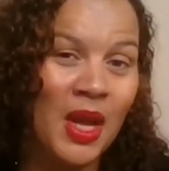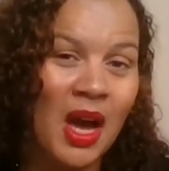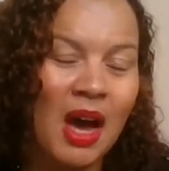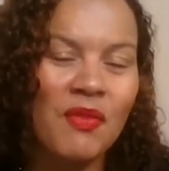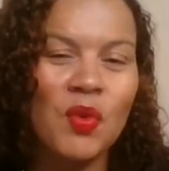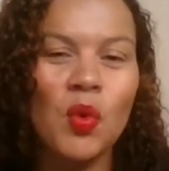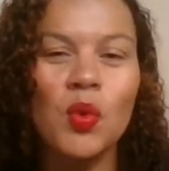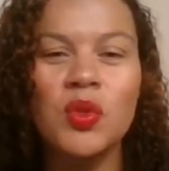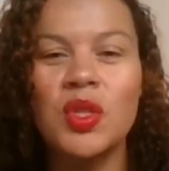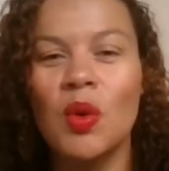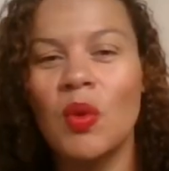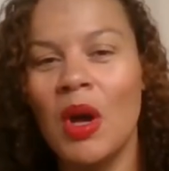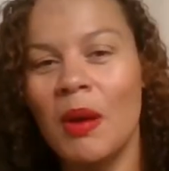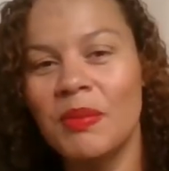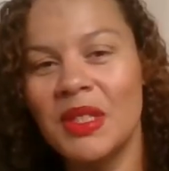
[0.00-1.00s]
I've also
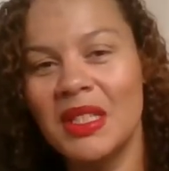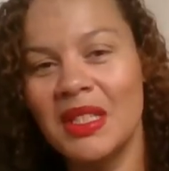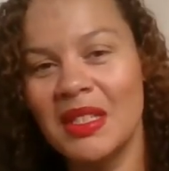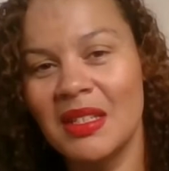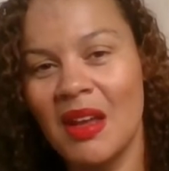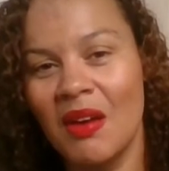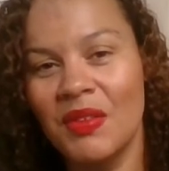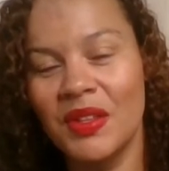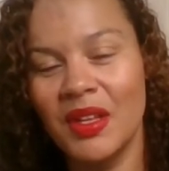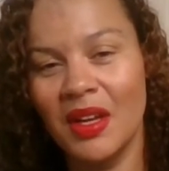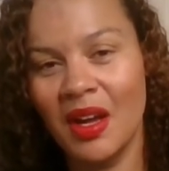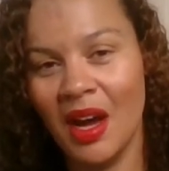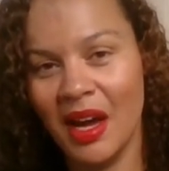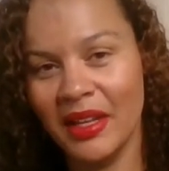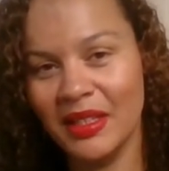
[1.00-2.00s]
come to discover that
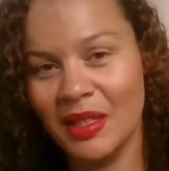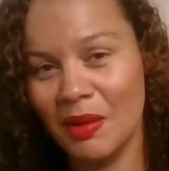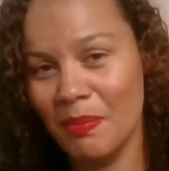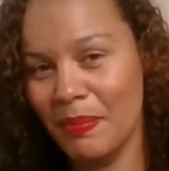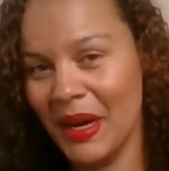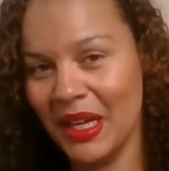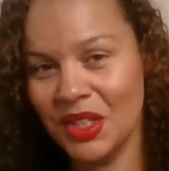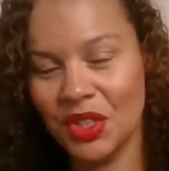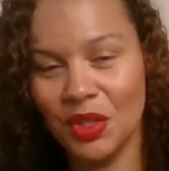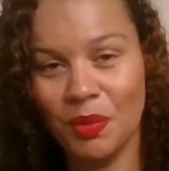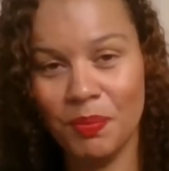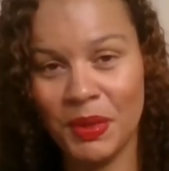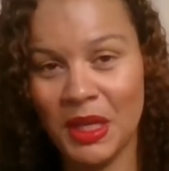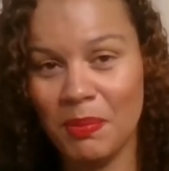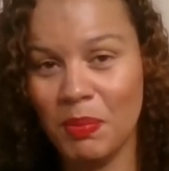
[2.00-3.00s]
kind,
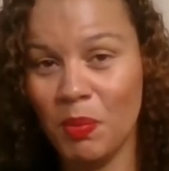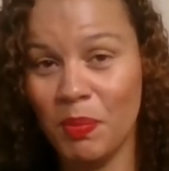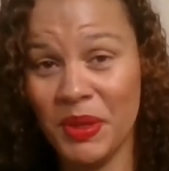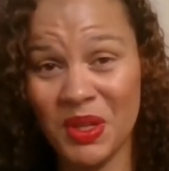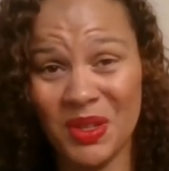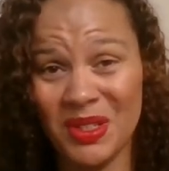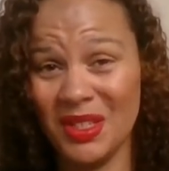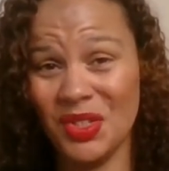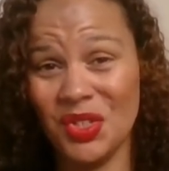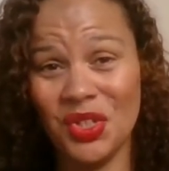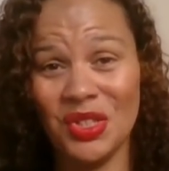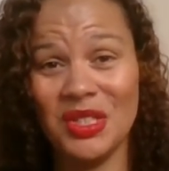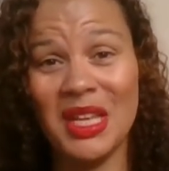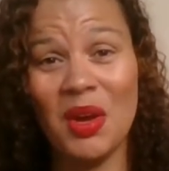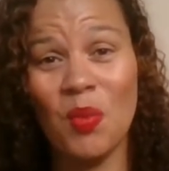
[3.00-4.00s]
compassionate people, because it's
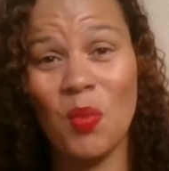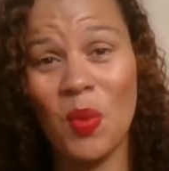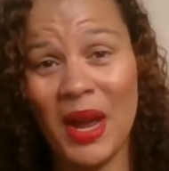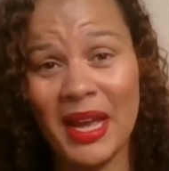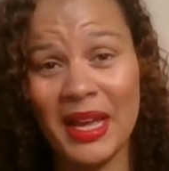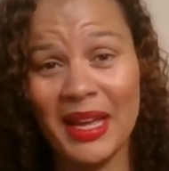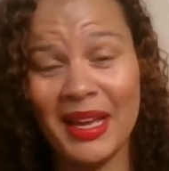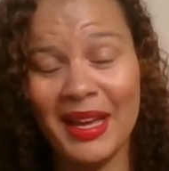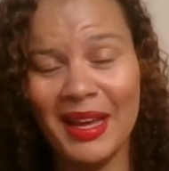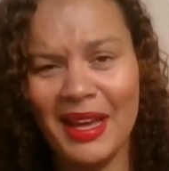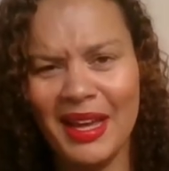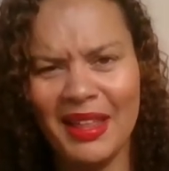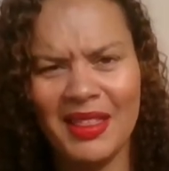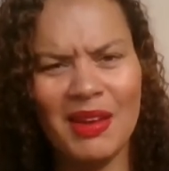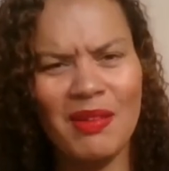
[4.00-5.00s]
just their way,
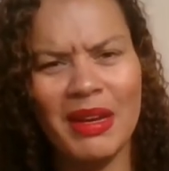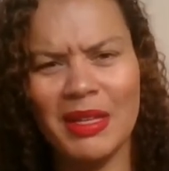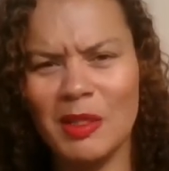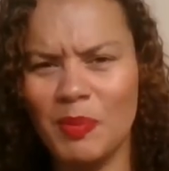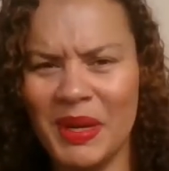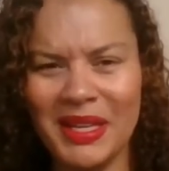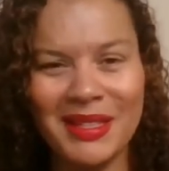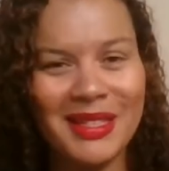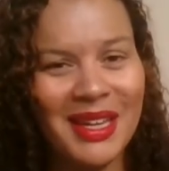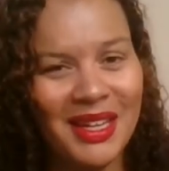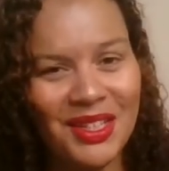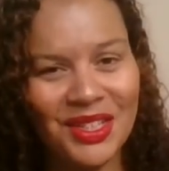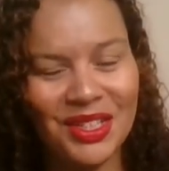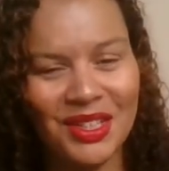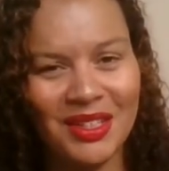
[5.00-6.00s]
their
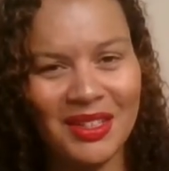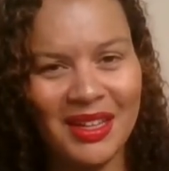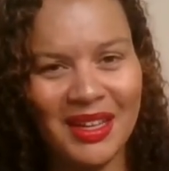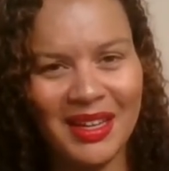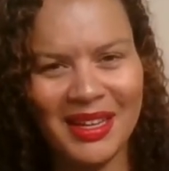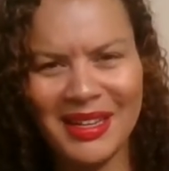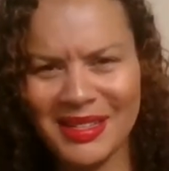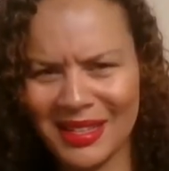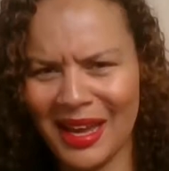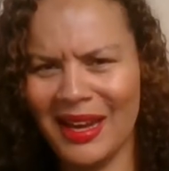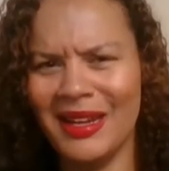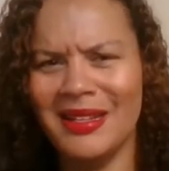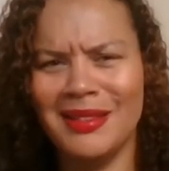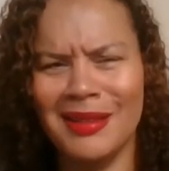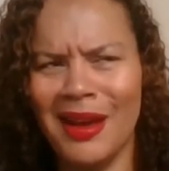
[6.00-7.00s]
expectation is that
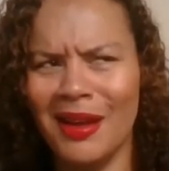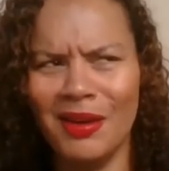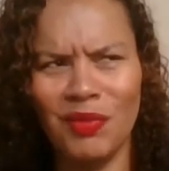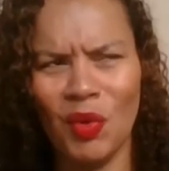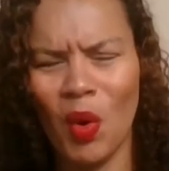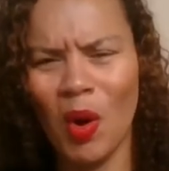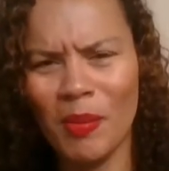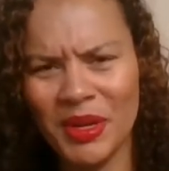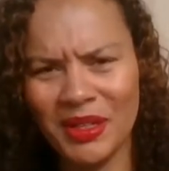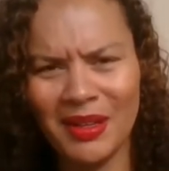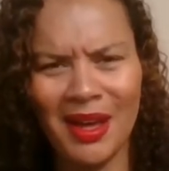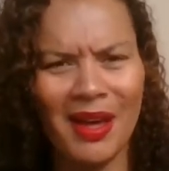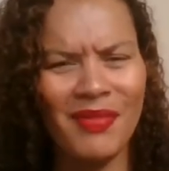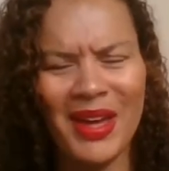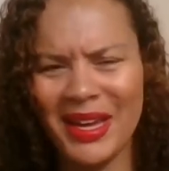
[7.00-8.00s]
it's kind of common
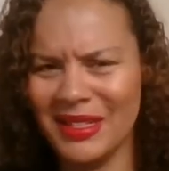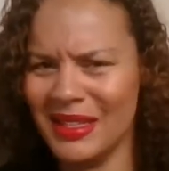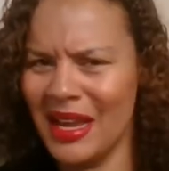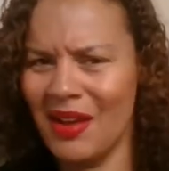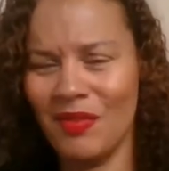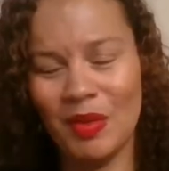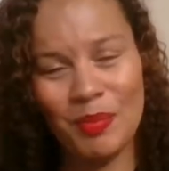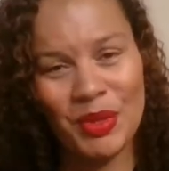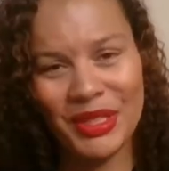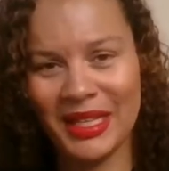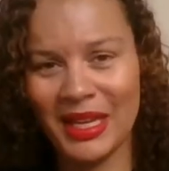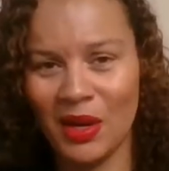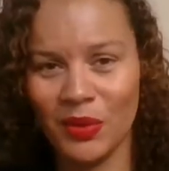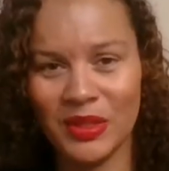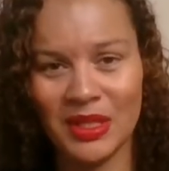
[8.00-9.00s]
and that it's
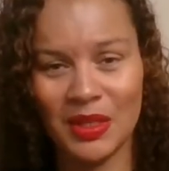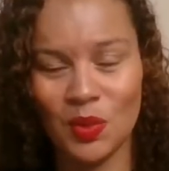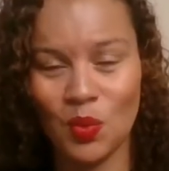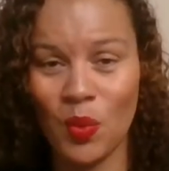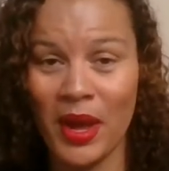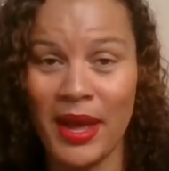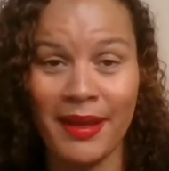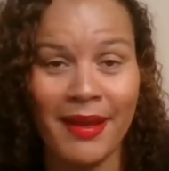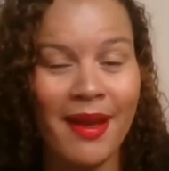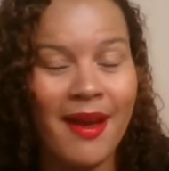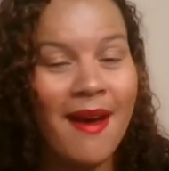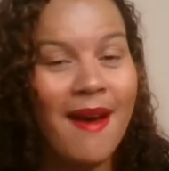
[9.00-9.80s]
everybody else's way.